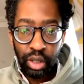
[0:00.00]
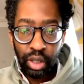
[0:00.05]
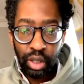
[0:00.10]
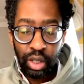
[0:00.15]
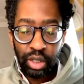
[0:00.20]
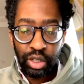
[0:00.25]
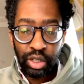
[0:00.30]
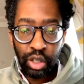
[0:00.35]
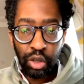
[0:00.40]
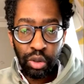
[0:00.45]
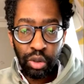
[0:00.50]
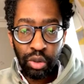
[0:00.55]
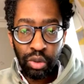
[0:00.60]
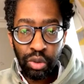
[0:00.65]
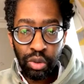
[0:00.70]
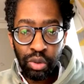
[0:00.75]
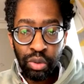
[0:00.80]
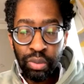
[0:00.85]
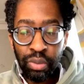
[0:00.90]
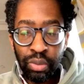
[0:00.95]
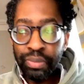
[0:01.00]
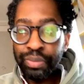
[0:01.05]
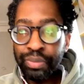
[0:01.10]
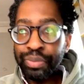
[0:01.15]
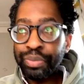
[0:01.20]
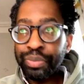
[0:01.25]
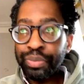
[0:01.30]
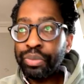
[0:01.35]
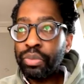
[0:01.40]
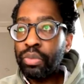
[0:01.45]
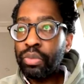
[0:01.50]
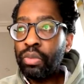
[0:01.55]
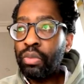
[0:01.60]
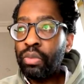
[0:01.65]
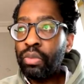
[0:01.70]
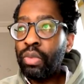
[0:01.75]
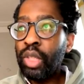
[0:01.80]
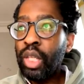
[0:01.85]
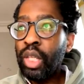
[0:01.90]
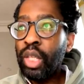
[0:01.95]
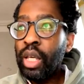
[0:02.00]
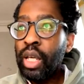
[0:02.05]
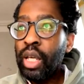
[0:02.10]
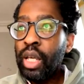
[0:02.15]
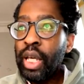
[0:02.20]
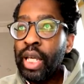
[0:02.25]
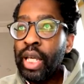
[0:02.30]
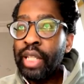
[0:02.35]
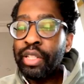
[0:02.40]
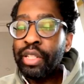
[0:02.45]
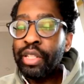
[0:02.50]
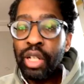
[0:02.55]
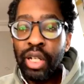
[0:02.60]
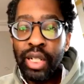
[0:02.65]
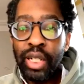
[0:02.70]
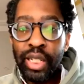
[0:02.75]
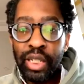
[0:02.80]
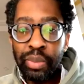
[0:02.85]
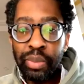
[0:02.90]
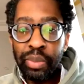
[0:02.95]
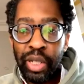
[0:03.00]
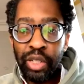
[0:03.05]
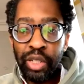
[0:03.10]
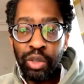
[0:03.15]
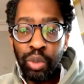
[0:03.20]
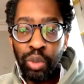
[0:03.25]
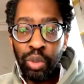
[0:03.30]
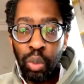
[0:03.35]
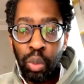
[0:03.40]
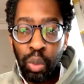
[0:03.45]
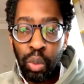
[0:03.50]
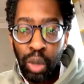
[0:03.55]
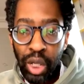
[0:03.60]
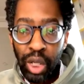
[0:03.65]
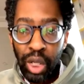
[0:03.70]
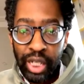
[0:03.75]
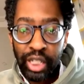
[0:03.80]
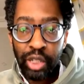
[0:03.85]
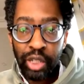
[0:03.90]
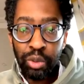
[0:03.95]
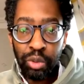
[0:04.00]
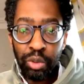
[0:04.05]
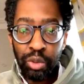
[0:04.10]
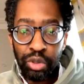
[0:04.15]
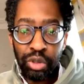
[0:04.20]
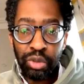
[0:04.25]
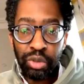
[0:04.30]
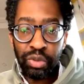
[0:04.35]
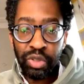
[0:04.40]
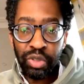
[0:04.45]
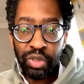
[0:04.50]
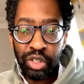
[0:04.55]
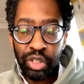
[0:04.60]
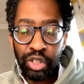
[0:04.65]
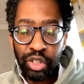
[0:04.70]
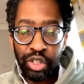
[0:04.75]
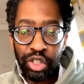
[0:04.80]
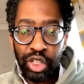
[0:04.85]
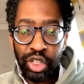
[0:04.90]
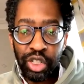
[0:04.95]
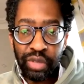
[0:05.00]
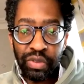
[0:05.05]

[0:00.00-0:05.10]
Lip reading: So entirely depends why you want to do a research year.